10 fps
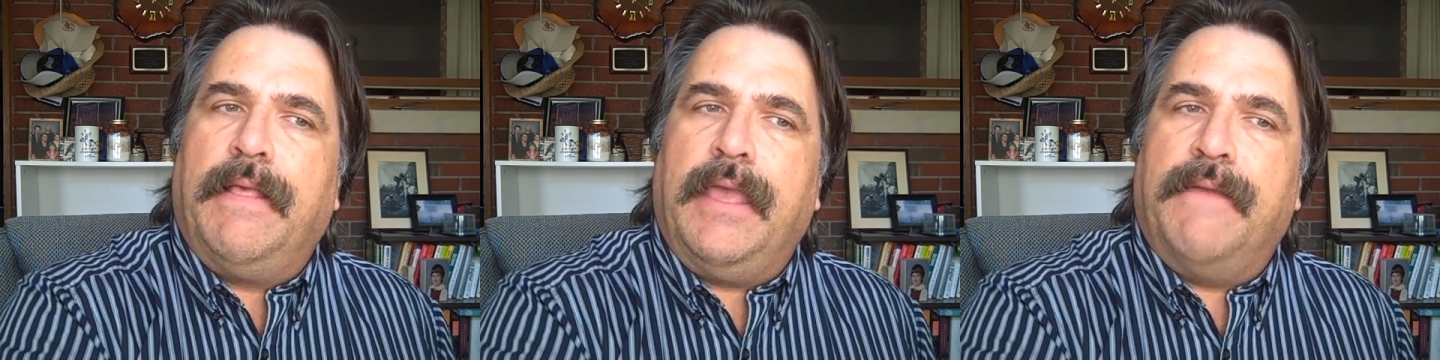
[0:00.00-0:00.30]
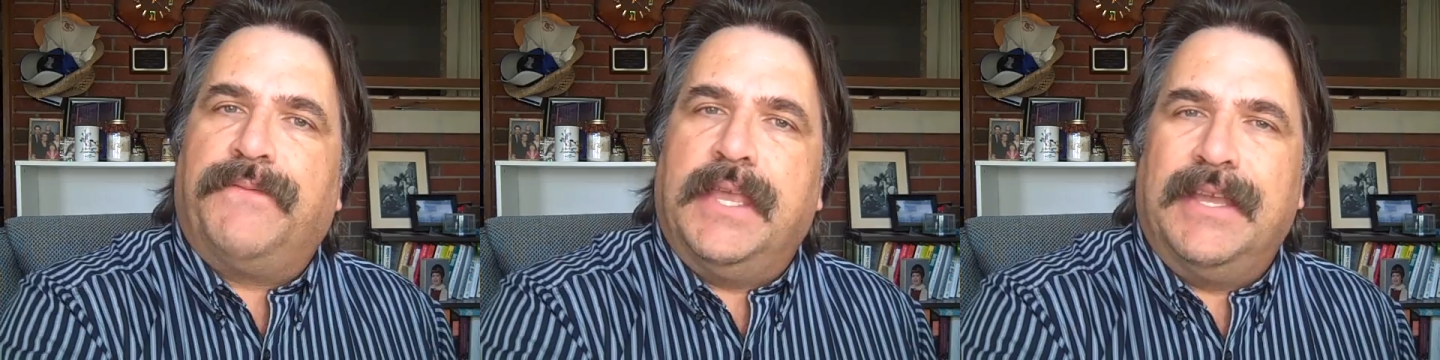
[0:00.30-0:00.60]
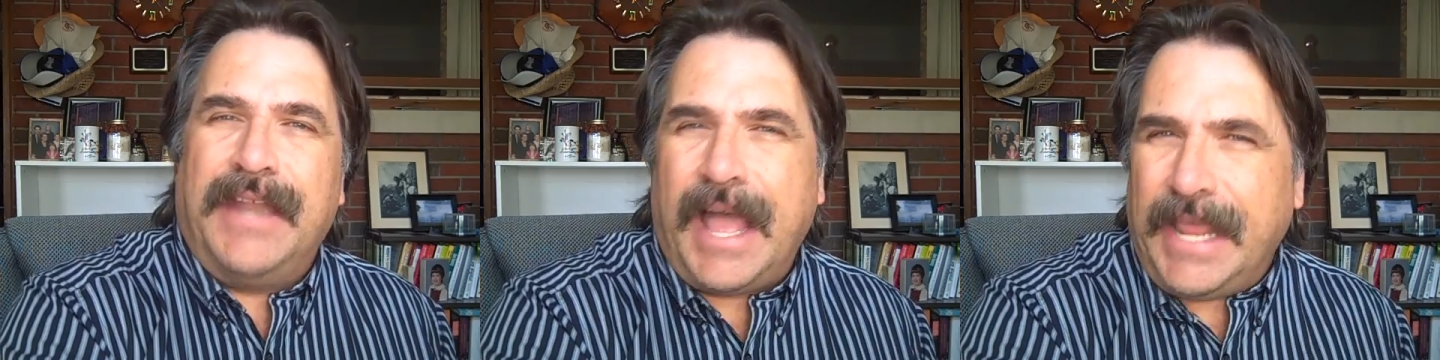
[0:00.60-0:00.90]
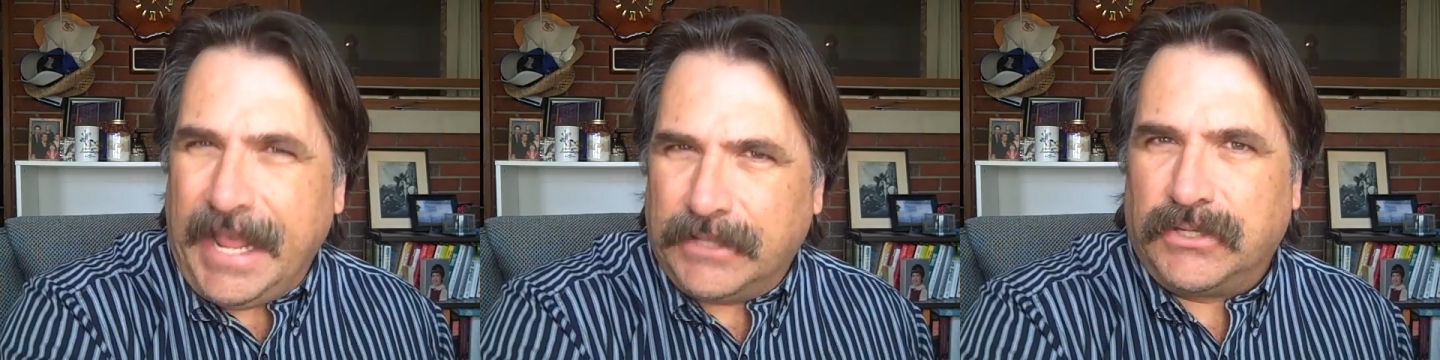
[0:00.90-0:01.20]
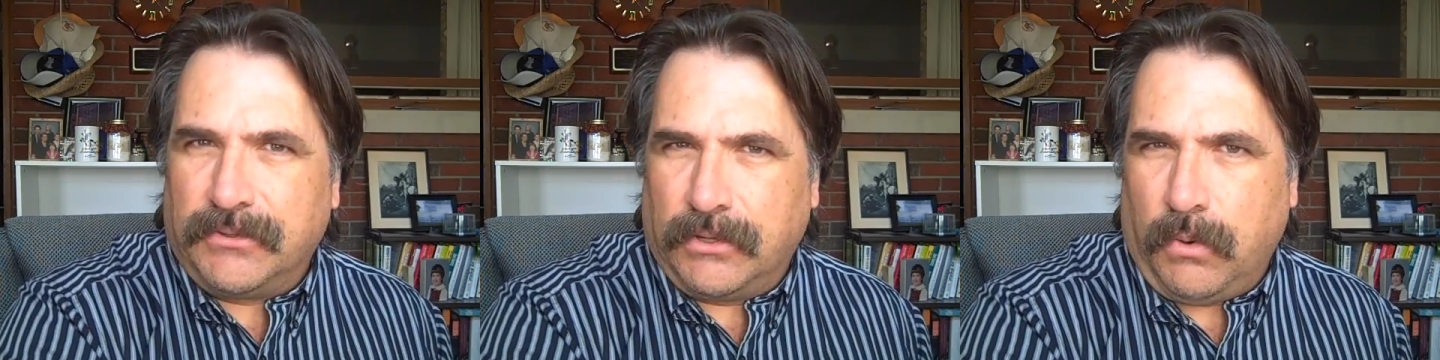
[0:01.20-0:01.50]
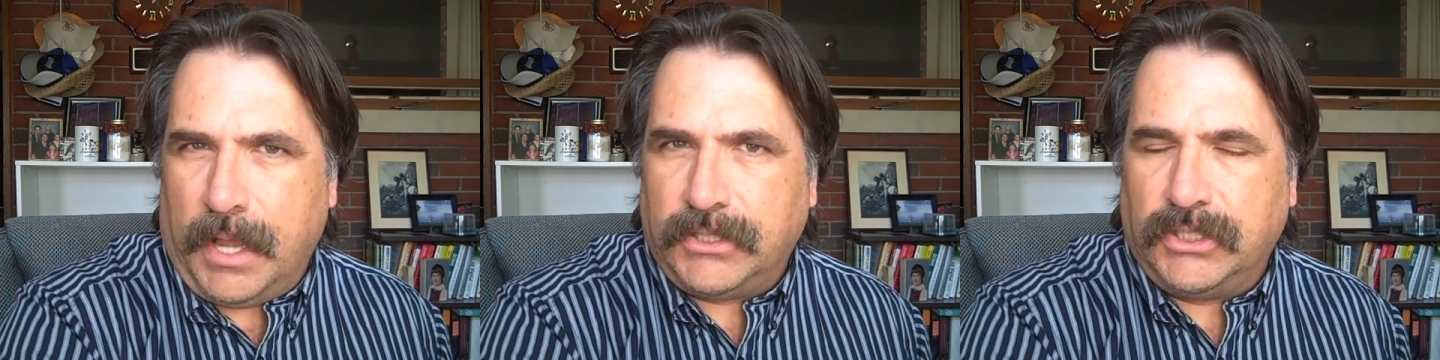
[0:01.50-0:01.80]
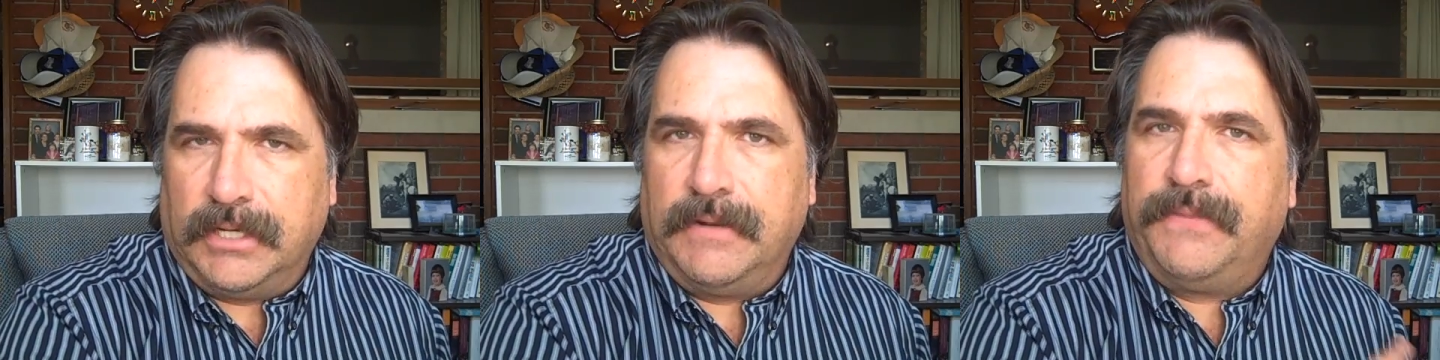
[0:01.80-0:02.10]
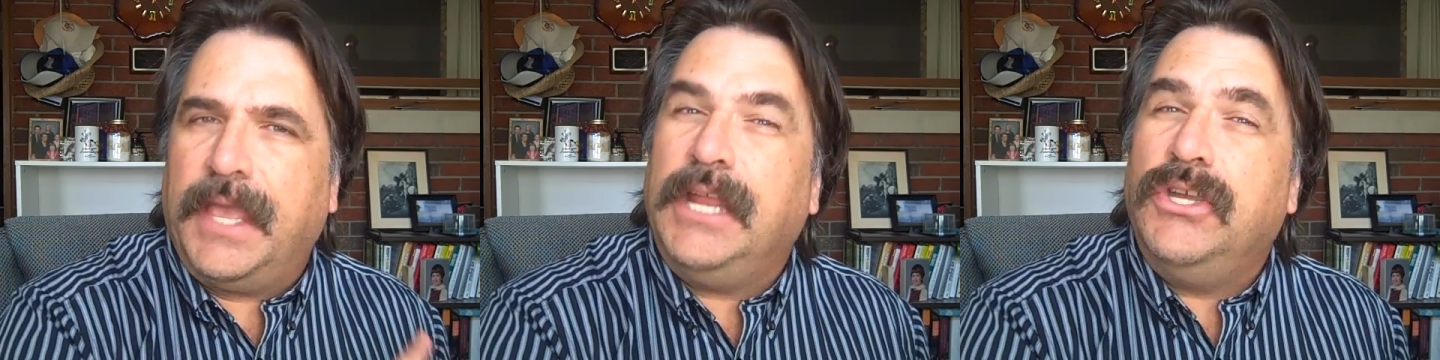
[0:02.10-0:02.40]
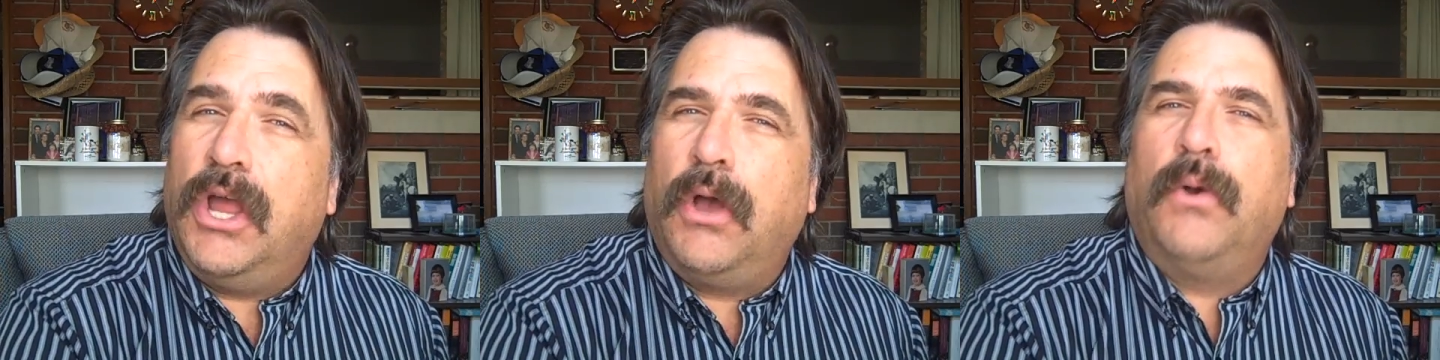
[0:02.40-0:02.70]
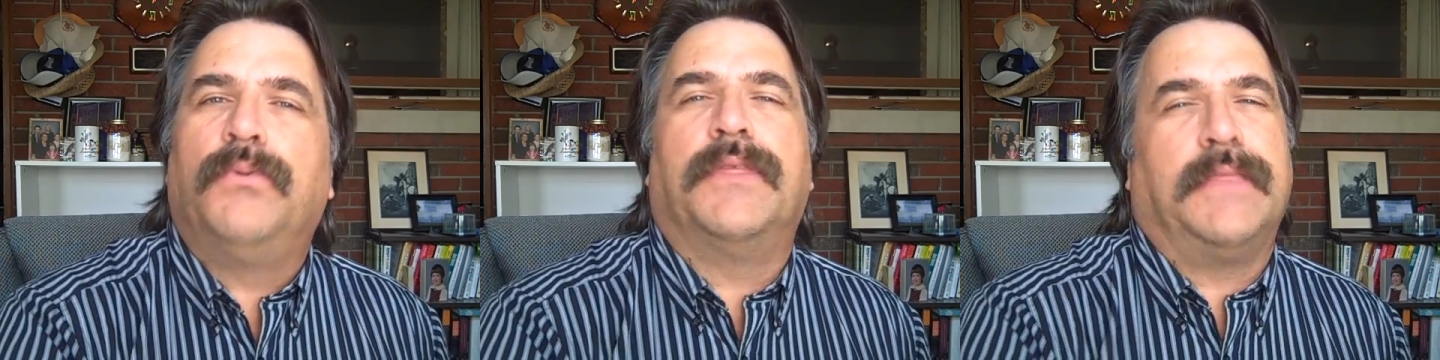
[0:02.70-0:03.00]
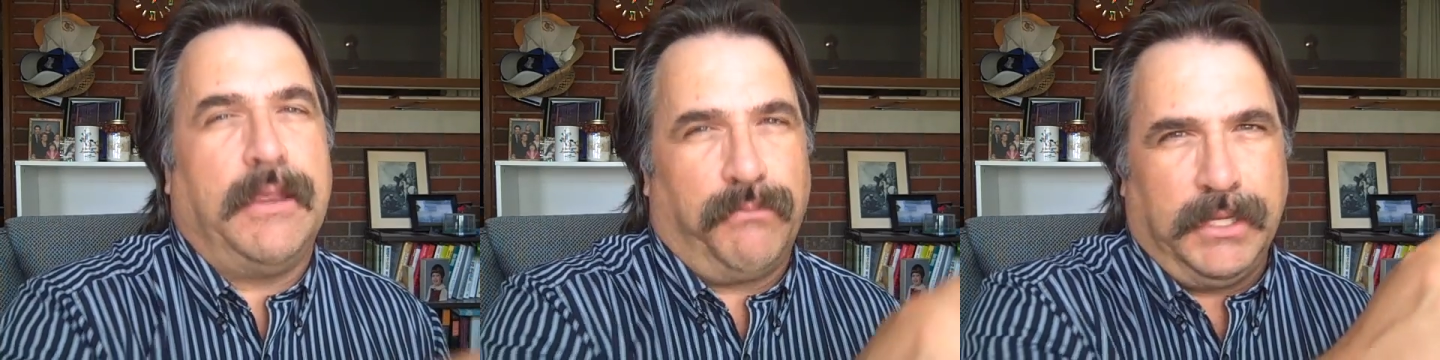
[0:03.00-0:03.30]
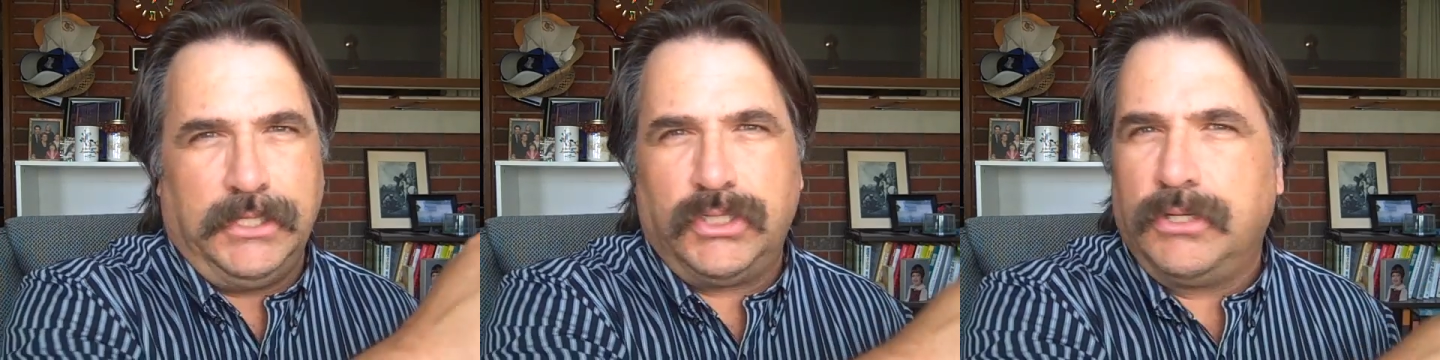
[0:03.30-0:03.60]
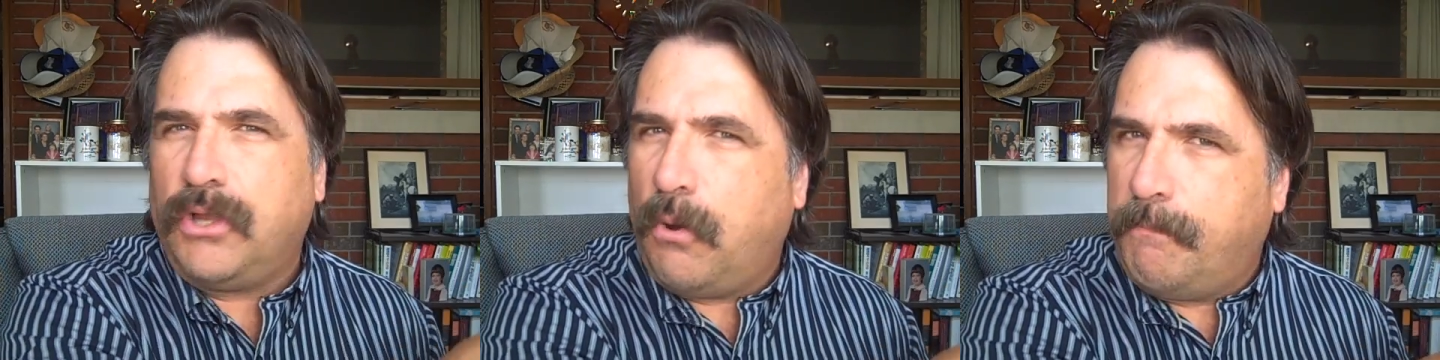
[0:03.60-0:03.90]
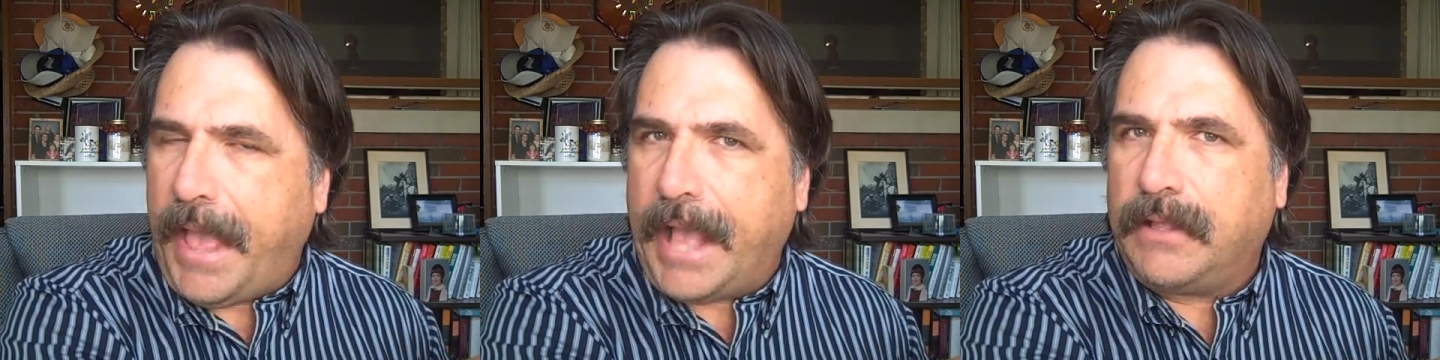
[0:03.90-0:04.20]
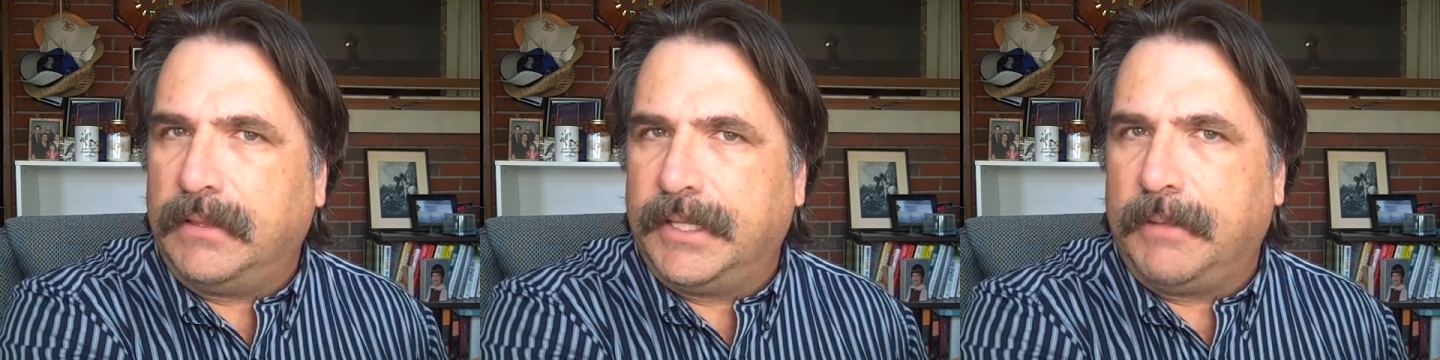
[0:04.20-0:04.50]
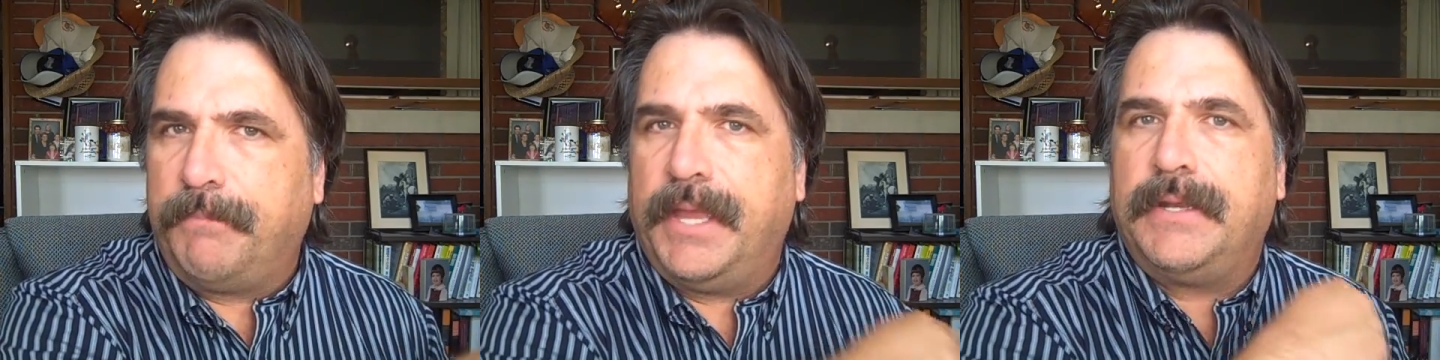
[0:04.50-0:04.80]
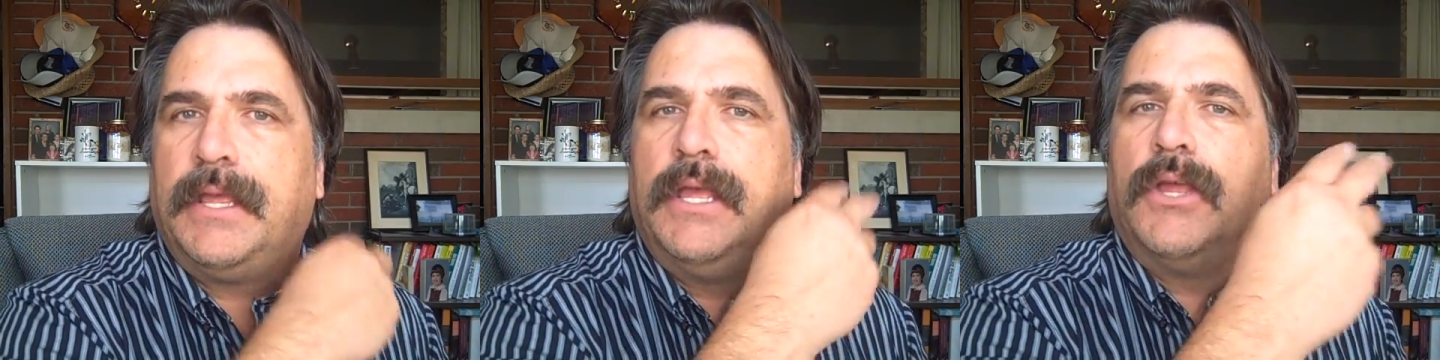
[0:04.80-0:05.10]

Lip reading: if they cannot answer the question, they know that they really should go back a little bit,